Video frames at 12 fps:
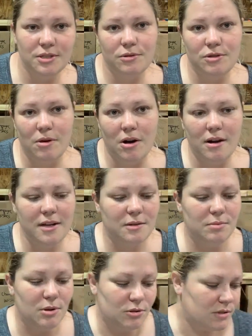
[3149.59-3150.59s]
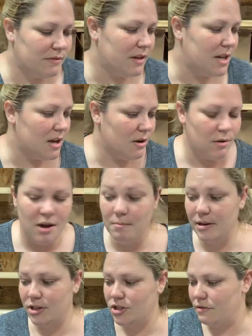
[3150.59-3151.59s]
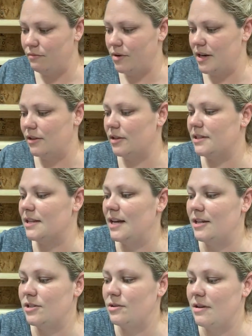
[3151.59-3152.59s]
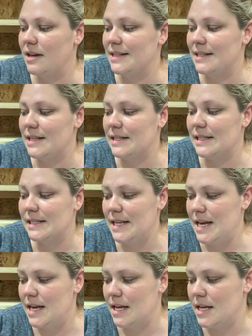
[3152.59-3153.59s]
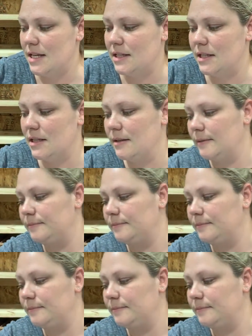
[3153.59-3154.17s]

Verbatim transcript: so tomorrow I can post a picture of what it looks like so you guys can see it.